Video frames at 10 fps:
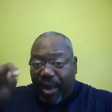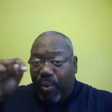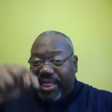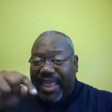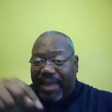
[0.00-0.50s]

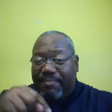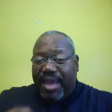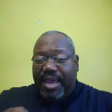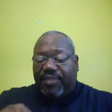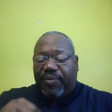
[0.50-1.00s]
and what that
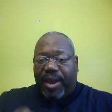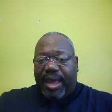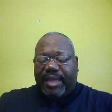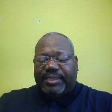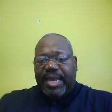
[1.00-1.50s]
means for
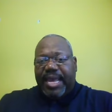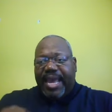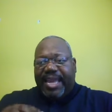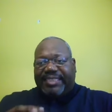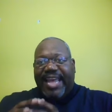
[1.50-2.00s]
us
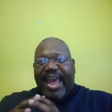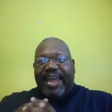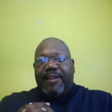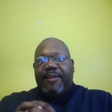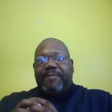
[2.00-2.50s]
is
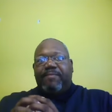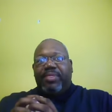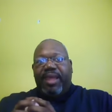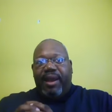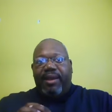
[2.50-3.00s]
that
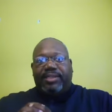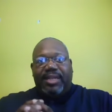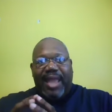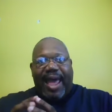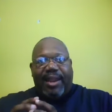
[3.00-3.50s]
there
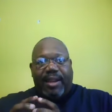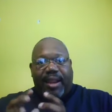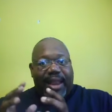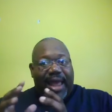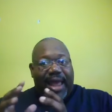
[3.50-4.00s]
is a lot
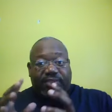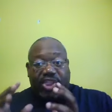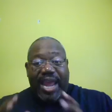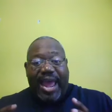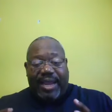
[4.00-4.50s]
a lot of
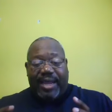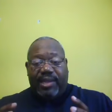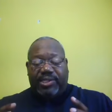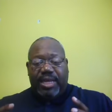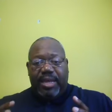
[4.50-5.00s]

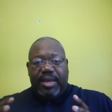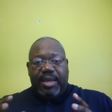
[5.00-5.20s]
challenge